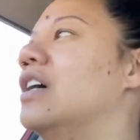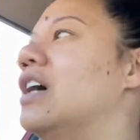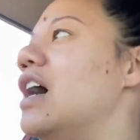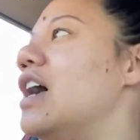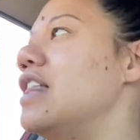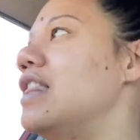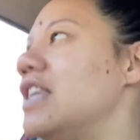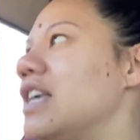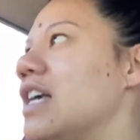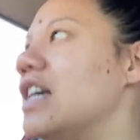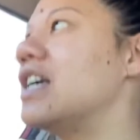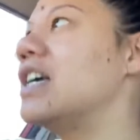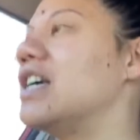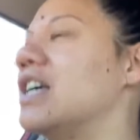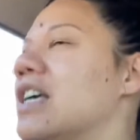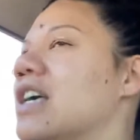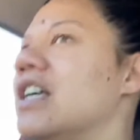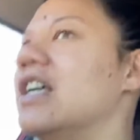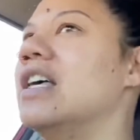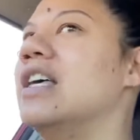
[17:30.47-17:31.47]
I think
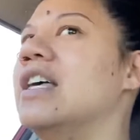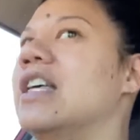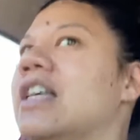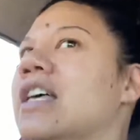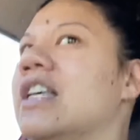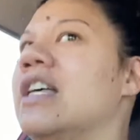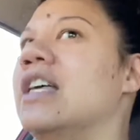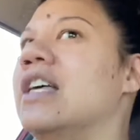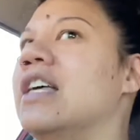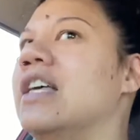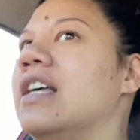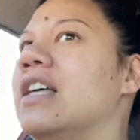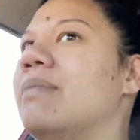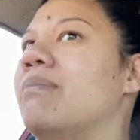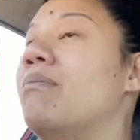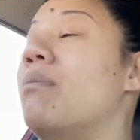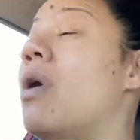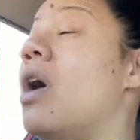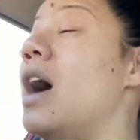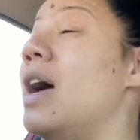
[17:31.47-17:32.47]

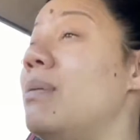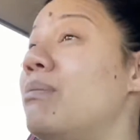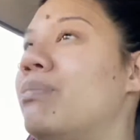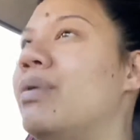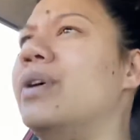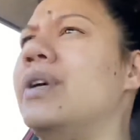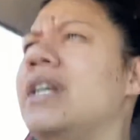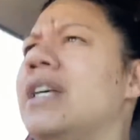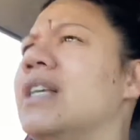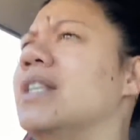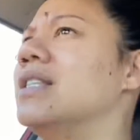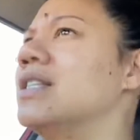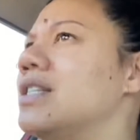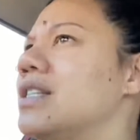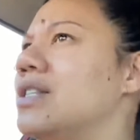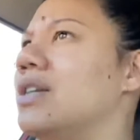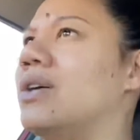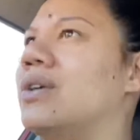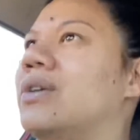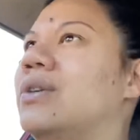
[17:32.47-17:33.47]
mind, body, and
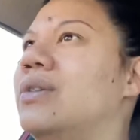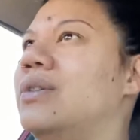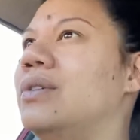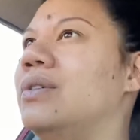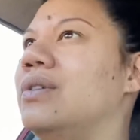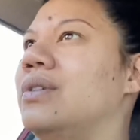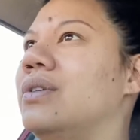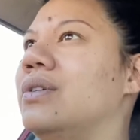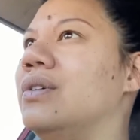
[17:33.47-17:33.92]
soul,